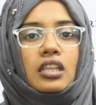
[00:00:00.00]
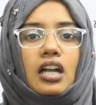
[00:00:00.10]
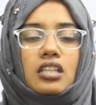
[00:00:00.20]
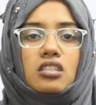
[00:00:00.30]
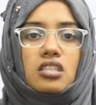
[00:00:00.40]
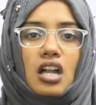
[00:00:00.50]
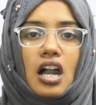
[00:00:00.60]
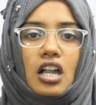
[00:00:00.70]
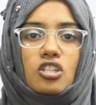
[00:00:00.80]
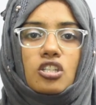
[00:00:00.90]
that
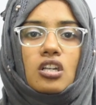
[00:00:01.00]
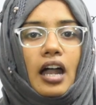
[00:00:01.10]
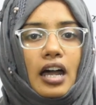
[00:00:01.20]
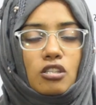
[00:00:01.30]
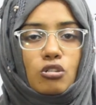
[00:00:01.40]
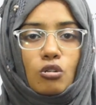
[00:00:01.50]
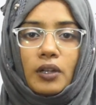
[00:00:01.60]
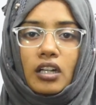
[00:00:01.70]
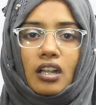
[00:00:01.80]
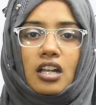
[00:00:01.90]
starch has to
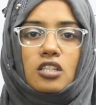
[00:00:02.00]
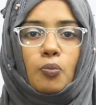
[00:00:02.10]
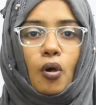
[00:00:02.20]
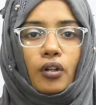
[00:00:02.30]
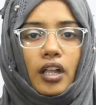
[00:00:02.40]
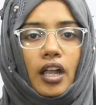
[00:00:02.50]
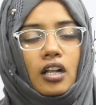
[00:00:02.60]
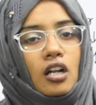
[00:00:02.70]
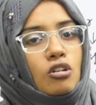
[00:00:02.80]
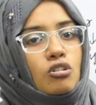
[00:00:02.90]
be
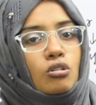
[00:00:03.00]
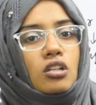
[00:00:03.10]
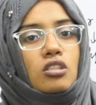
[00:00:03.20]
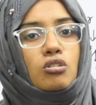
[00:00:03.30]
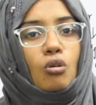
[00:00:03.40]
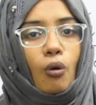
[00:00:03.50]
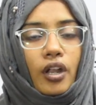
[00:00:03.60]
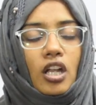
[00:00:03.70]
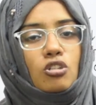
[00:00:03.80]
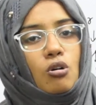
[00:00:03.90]
transported to the
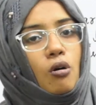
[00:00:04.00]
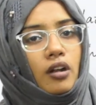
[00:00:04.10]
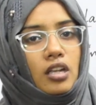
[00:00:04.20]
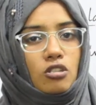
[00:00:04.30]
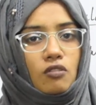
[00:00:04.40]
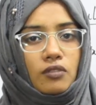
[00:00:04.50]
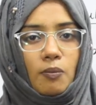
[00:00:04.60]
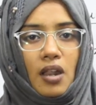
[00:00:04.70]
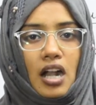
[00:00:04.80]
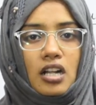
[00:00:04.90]
storage organs of the
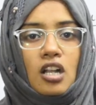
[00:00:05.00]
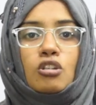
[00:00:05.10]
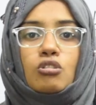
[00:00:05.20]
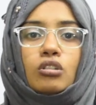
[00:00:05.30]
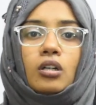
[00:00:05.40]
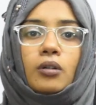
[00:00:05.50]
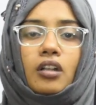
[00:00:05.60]
plant. So the